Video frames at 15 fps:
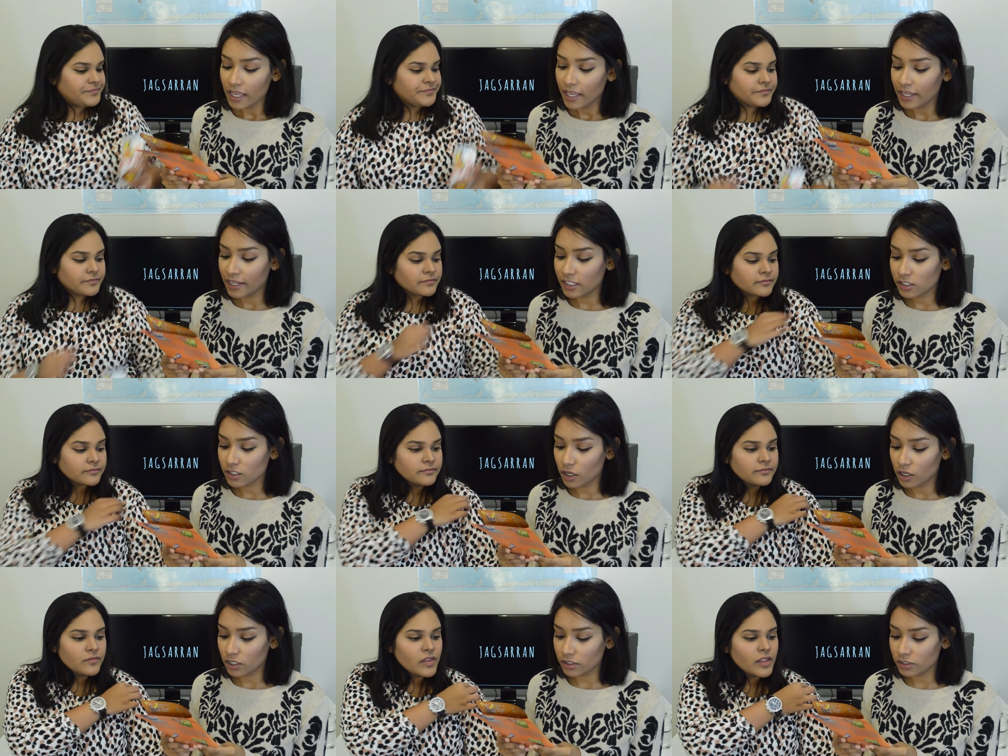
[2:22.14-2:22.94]
Speaker 1: It is
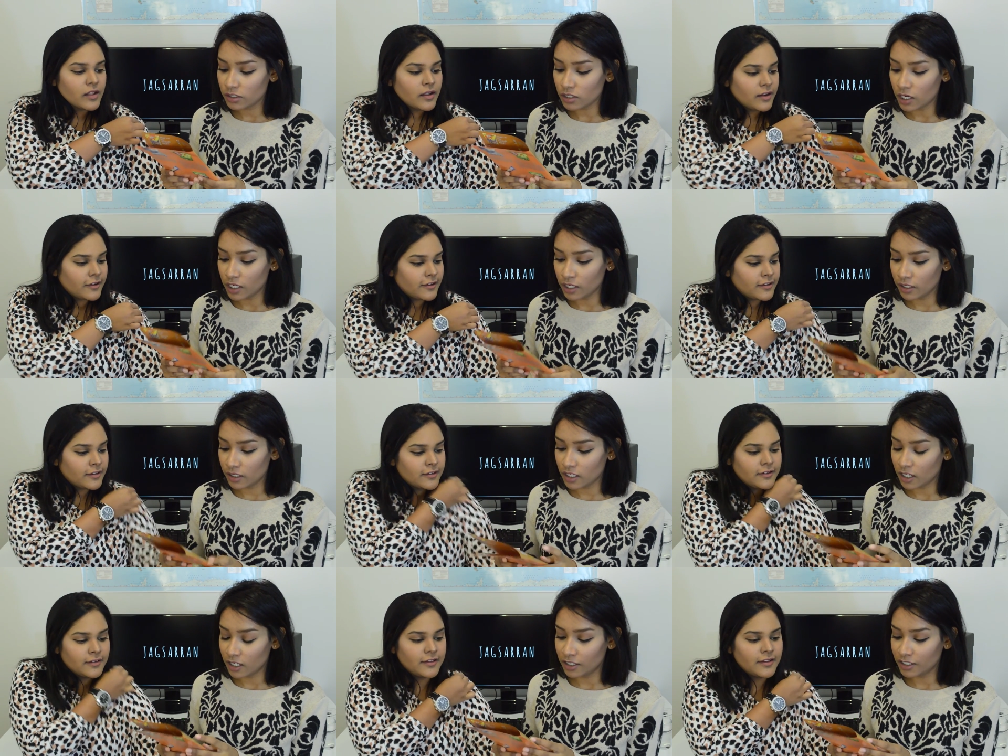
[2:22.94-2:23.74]
called
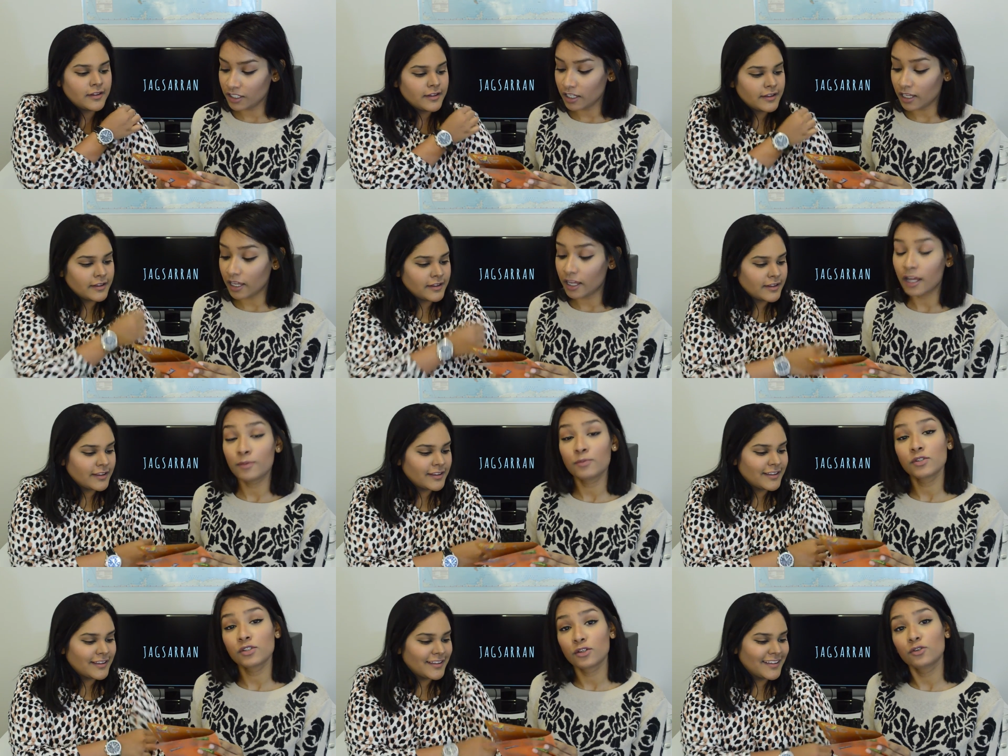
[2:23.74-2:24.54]
Don-Don Ya.
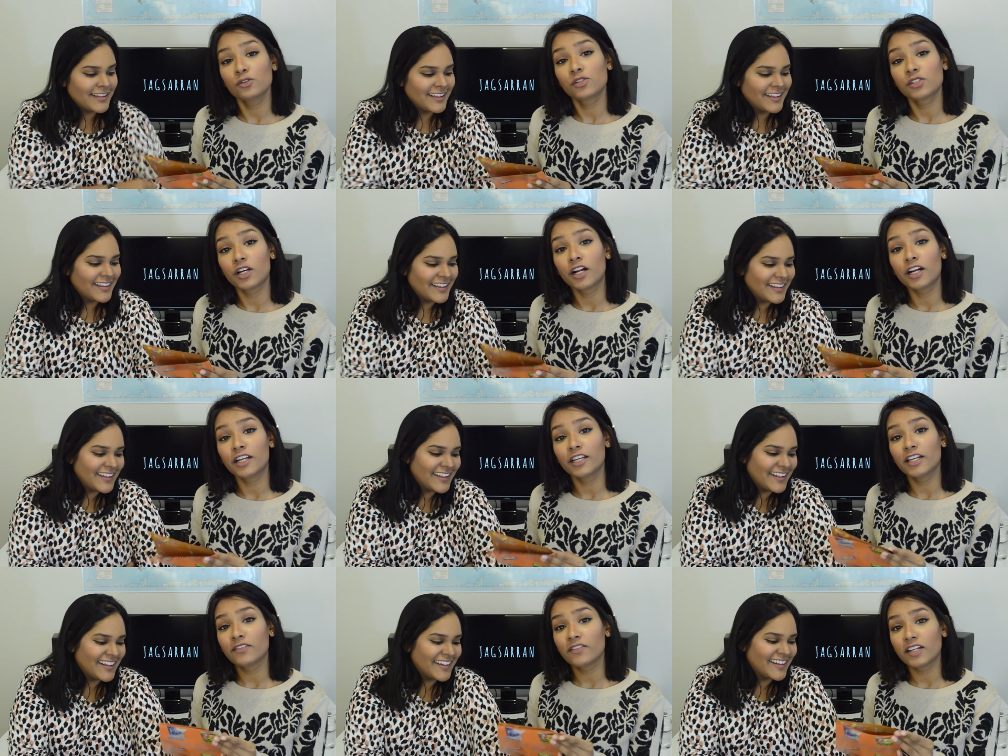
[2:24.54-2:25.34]
I'm so sorry
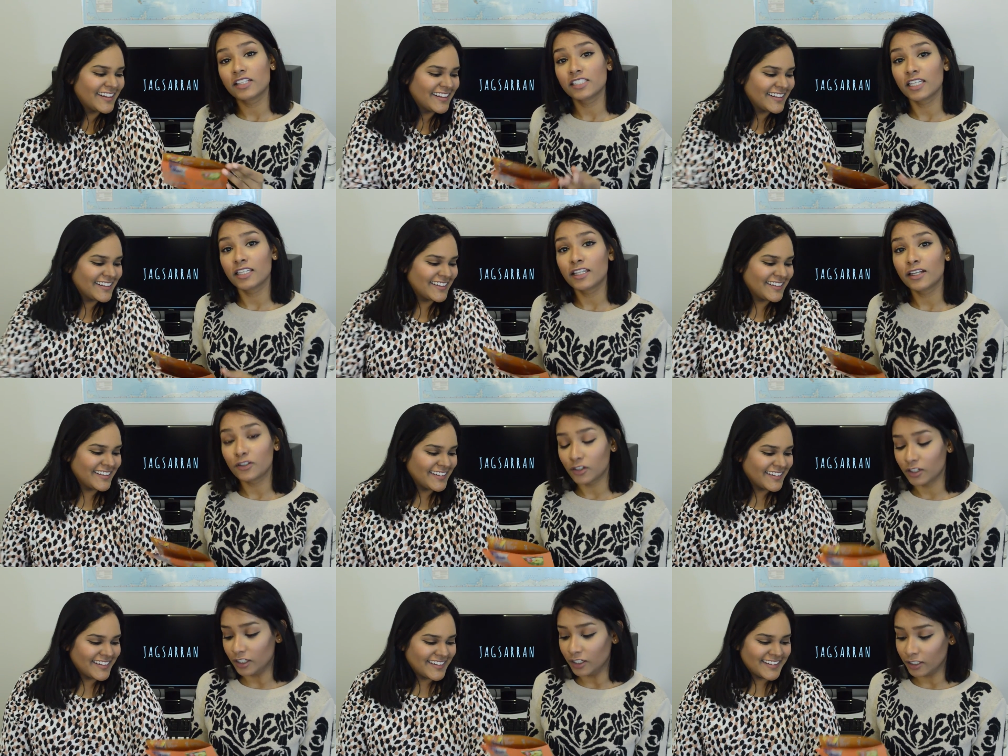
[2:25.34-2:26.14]
if I said that
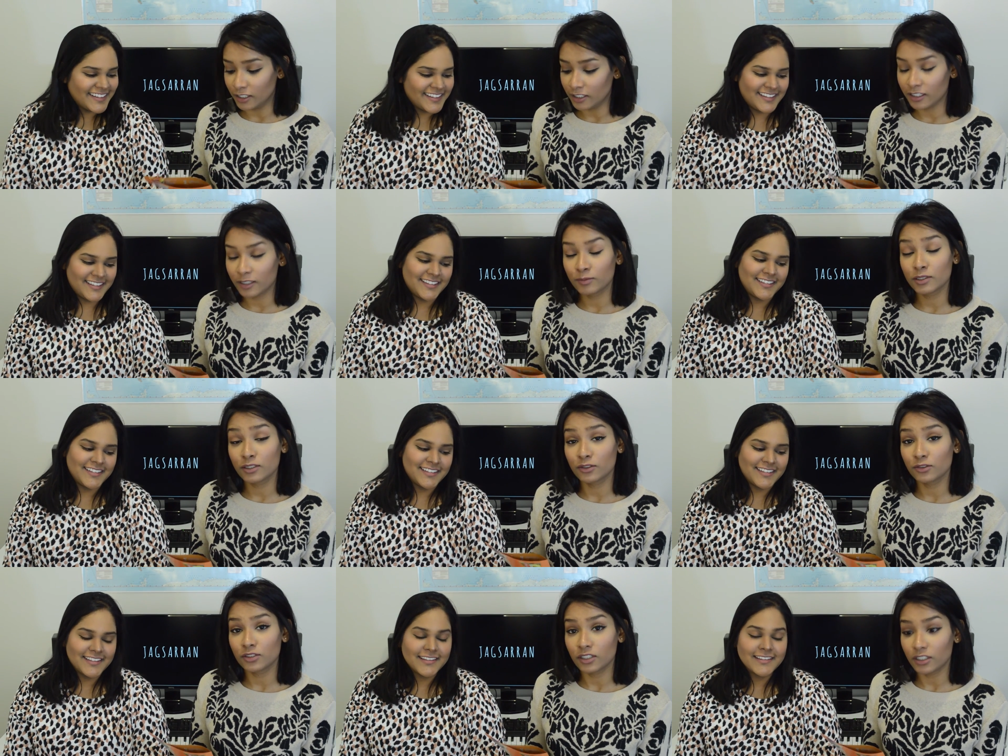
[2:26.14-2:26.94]
wrong. I'm
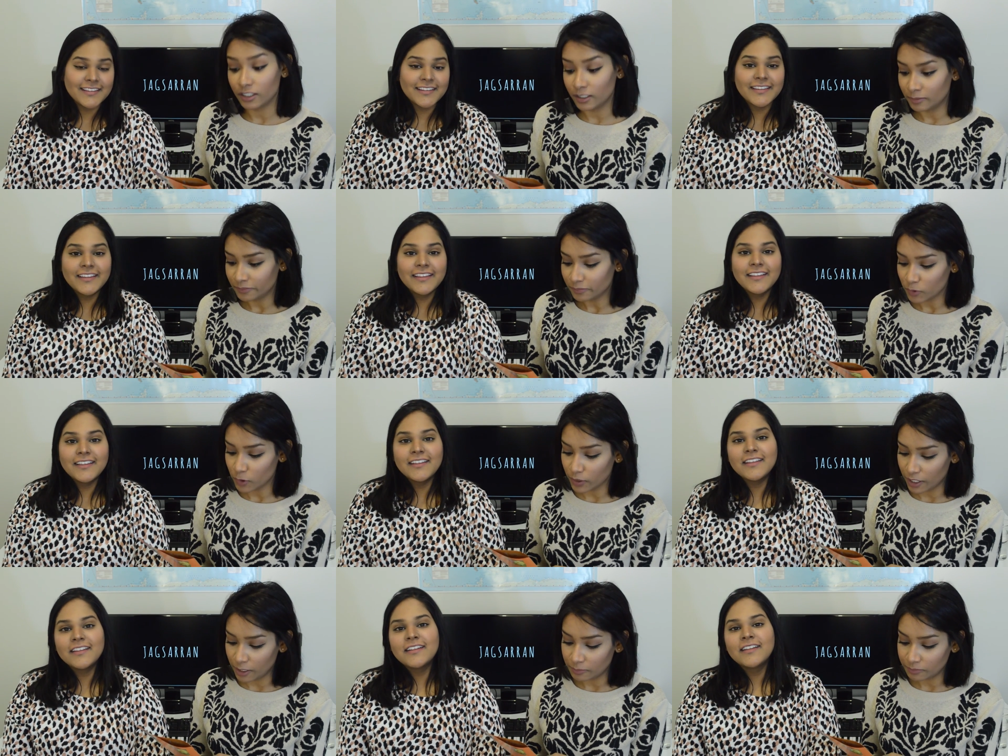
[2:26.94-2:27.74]
so sorry.
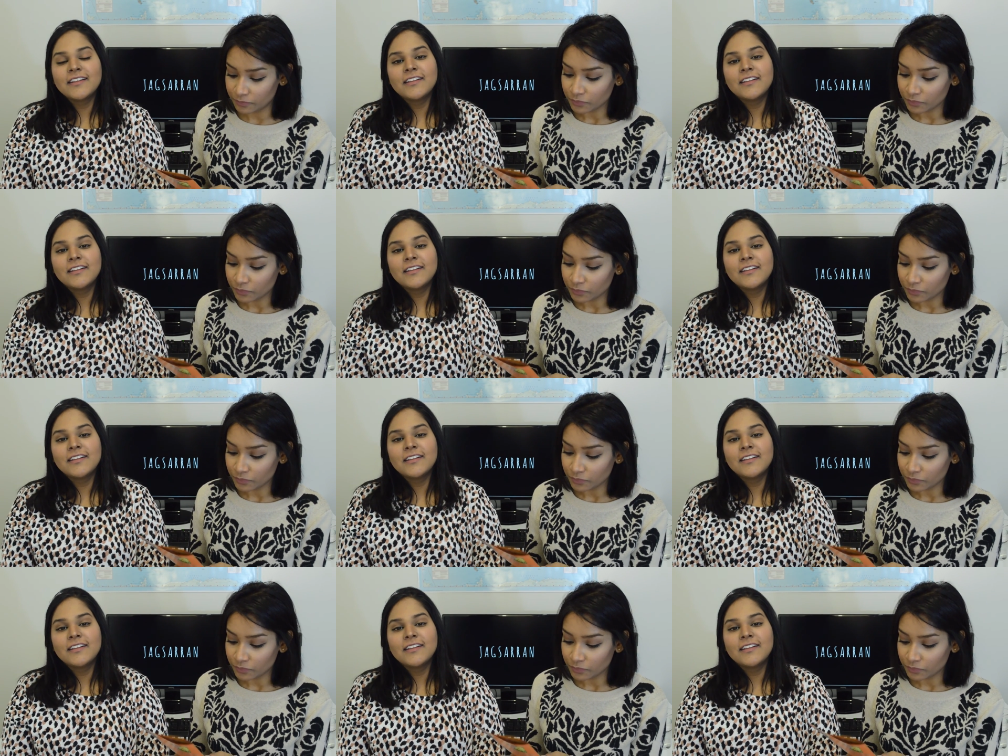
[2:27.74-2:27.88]
Okay.